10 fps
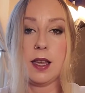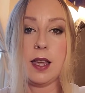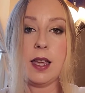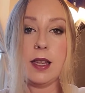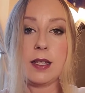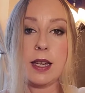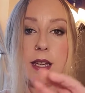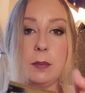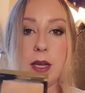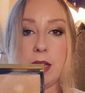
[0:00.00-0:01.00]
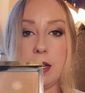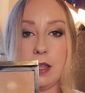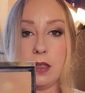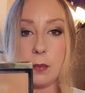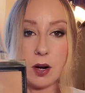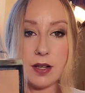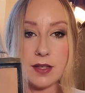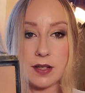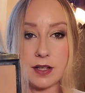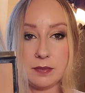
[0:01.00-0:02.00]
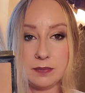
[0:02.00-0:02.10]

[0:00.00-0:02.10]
and I hit pan in the bronzer.